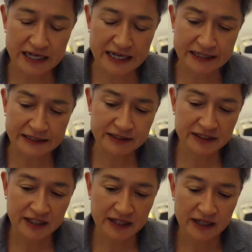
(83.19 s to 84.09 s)
And
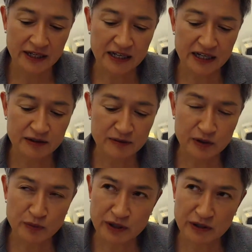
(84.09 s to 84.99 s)

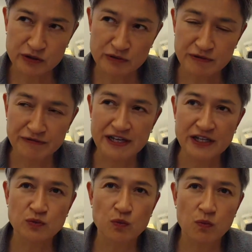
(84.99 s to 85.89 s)
to
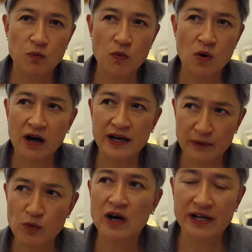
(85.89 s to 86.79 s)
reflect
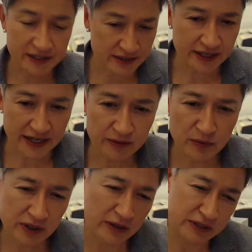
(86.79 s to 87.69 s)
why is that?
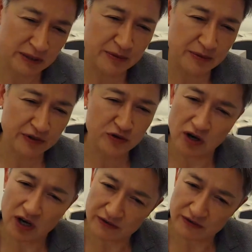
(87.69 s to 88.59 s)
What are some of the
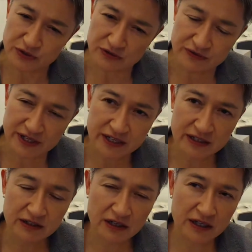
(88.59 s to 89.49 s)
drivers of that?